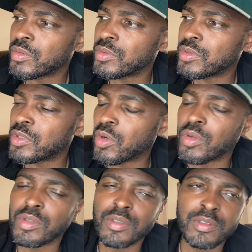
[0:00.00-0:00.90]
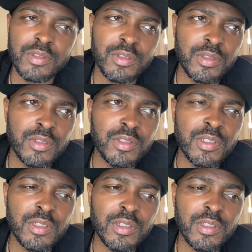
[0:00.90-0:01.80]
you know,
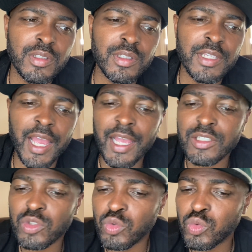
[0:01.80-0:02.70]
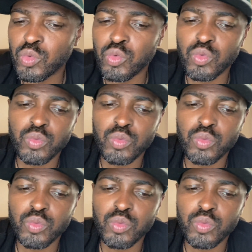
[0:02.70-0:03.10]
guys who